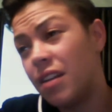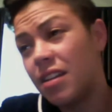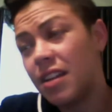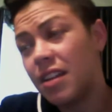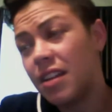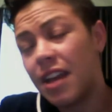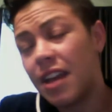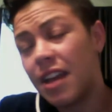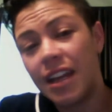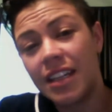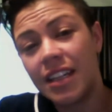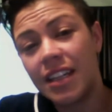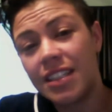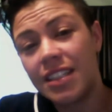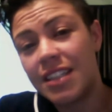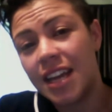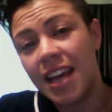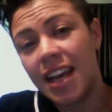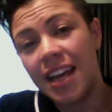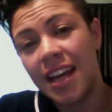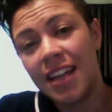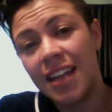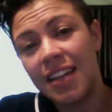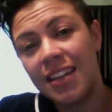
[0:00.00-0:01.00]
to that
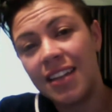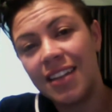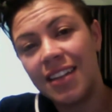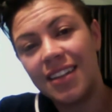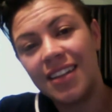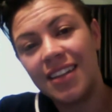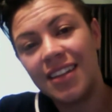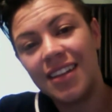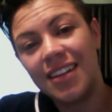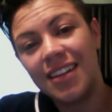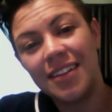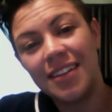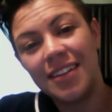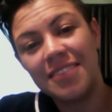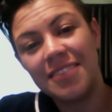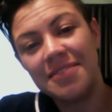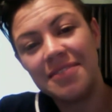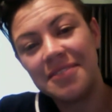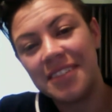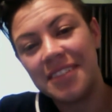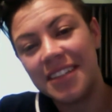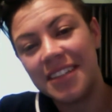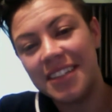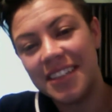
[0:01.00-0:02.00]
extent. No,
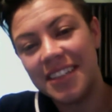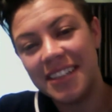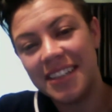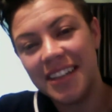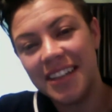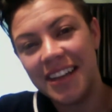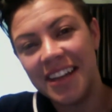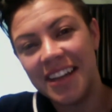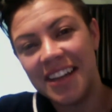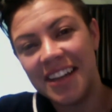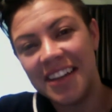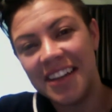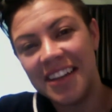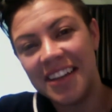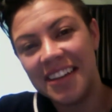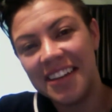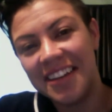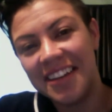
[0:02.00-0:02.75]
I did not.